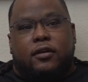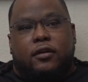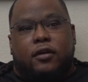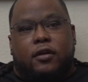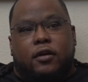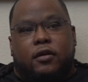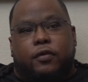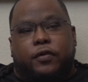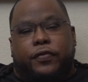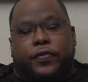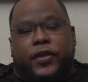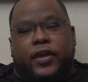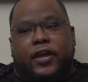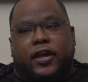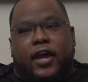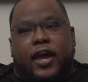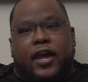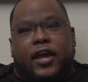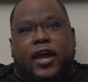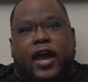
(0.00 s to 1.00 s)
you know, and
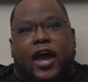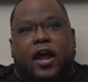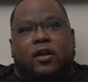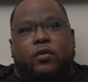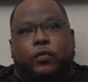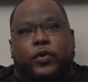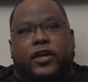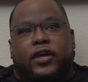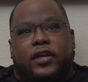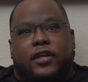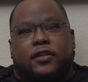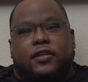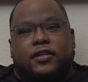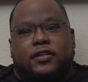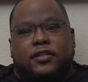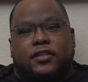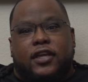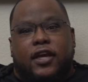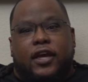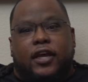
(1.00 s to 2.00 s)
think, hey, how do we get
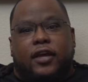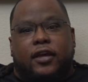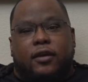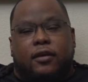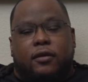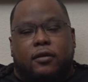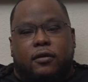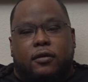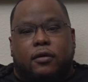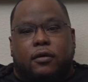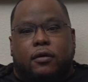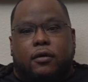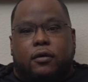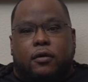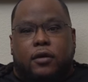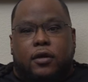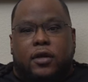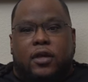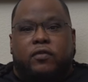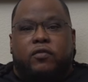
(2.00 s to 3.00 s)
this thing
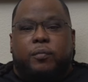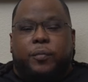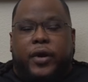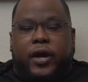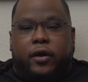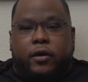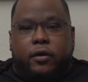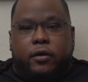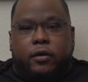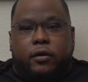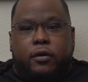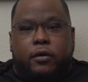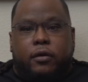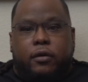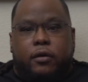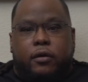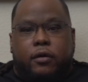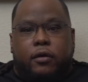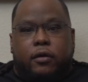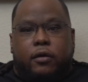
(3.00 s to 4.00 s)
even better?
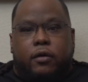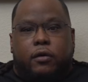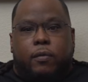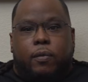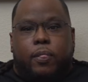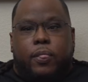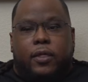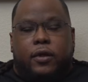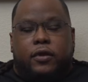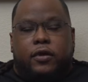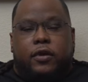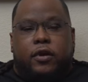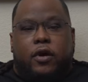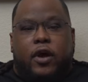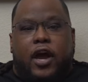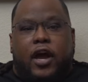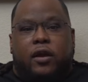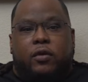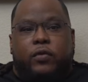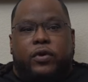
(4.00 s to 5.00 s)
Mm-hmm. You know,
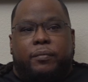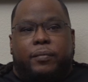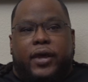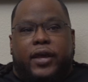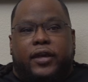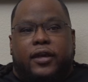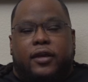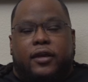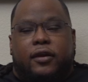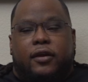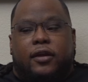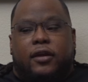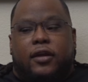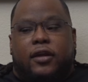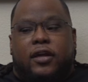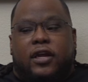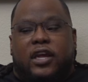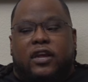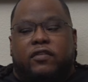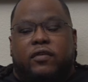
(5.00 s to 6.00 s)
how do we make it
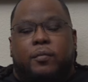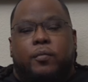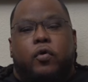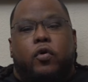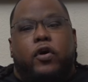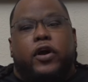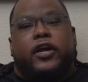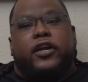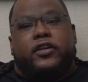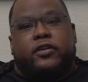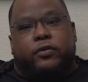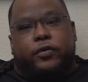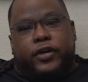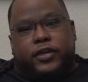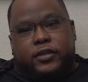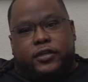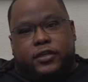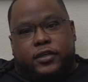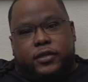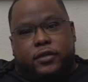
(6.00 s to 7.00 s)
yeah, even how? more
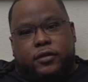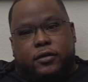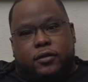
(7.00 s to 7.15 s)
interesting?